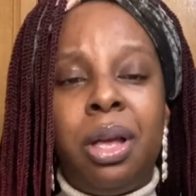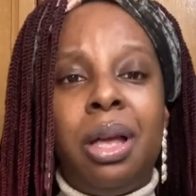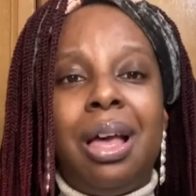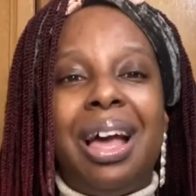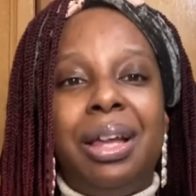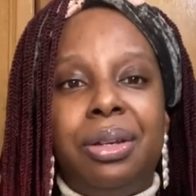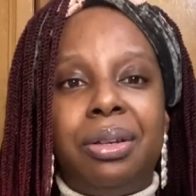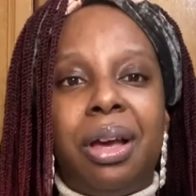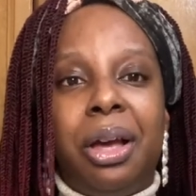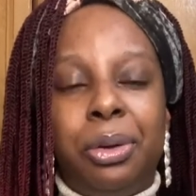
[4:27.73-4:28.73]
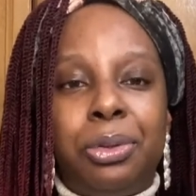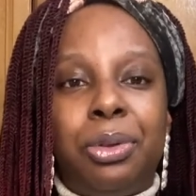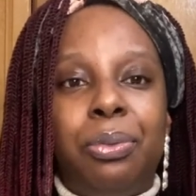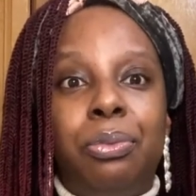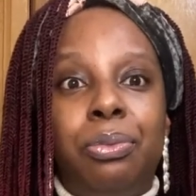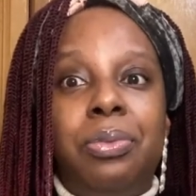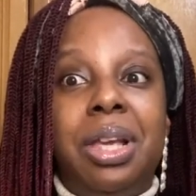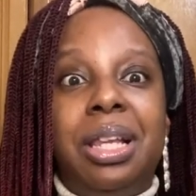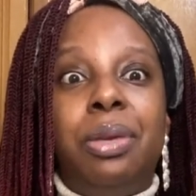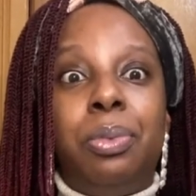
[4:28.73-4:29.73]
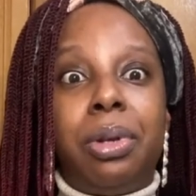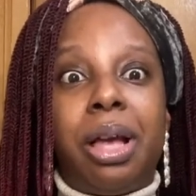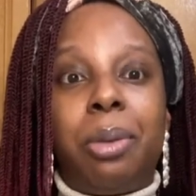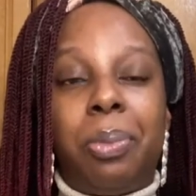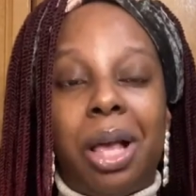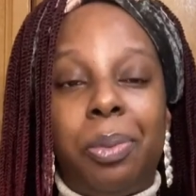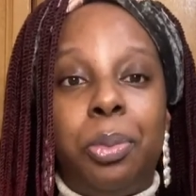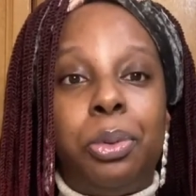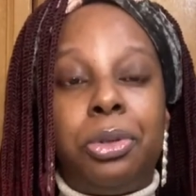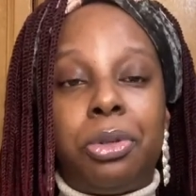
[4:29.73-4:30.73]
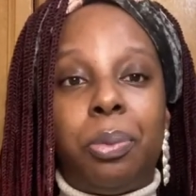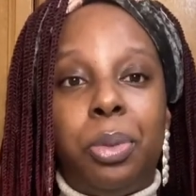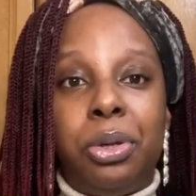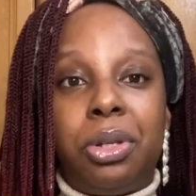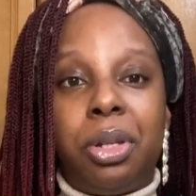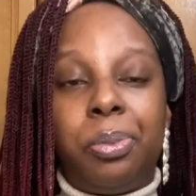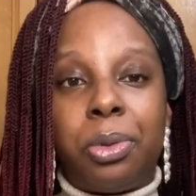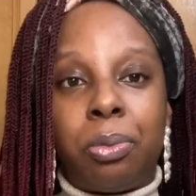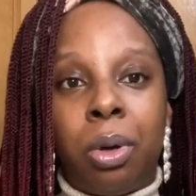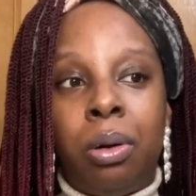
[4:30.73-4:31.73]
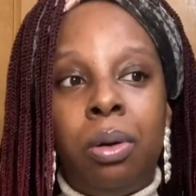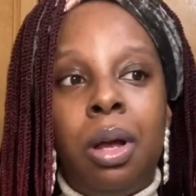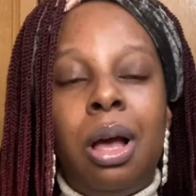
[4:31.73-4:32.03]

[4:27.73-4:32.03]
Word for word: And I also really would like black people to stop using them as well.